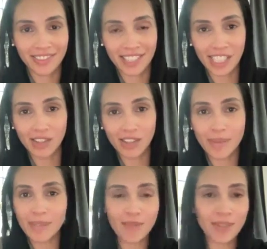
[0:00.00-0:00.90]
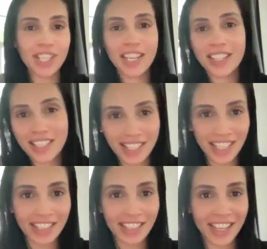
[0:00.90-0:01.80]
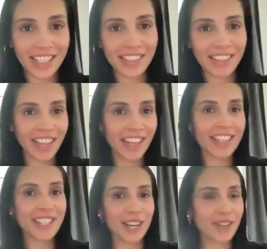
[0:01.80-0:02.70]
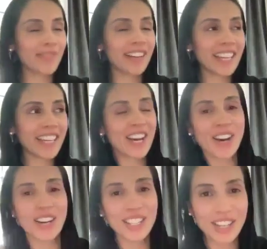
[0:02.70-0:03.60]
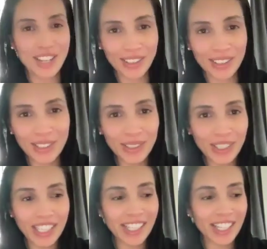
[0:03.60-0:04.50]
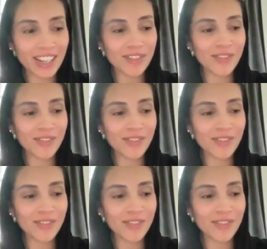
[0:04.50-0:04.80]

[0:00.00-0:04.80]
So, I mean, I wish I could see like hands up, like, who here